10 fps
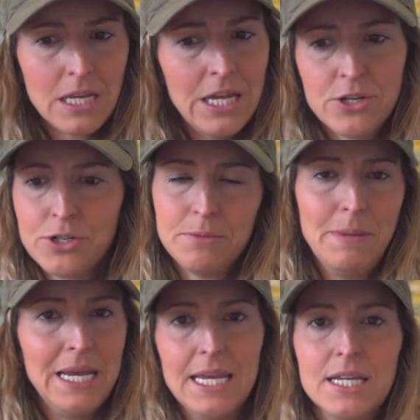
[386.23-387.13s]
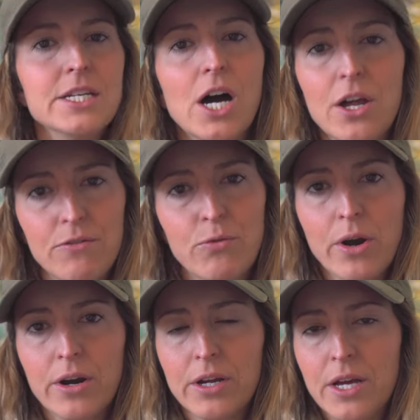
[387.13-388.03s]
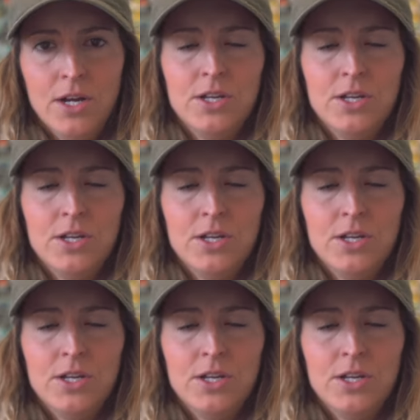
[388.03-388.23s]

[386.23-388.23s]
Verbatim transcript: and you're just making a ton of work.